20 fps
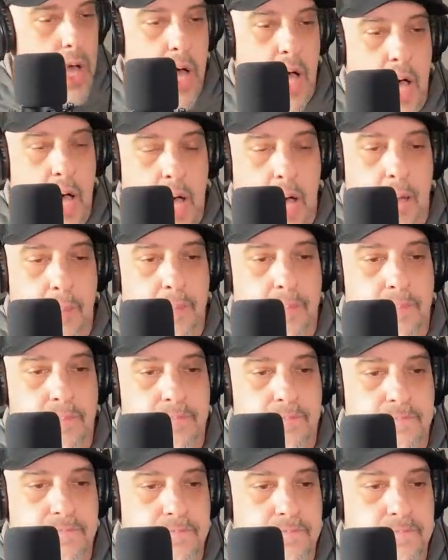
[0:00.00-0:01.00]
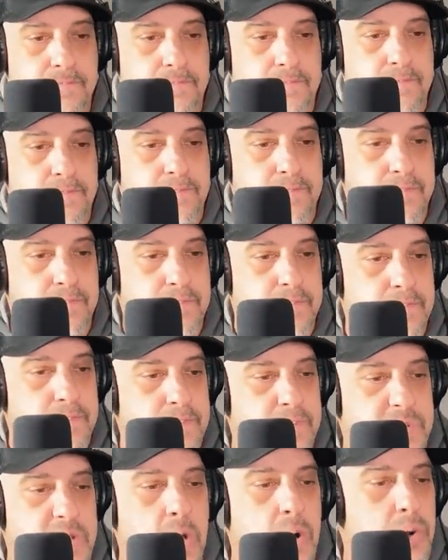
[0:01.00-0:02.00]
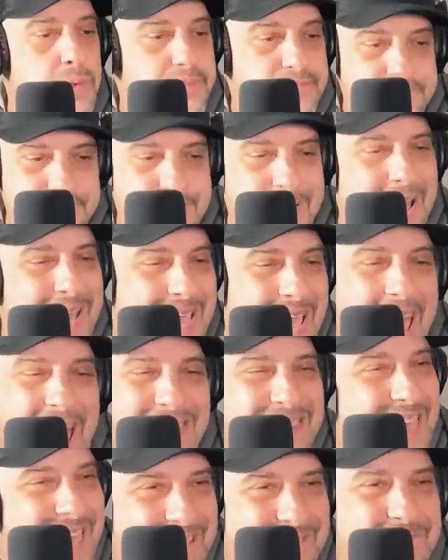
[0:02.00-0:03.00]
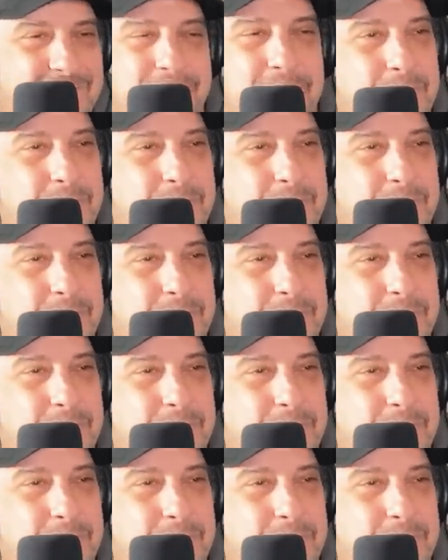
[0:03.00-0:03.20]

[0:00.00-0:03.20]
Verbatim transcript: Um, so again, I think if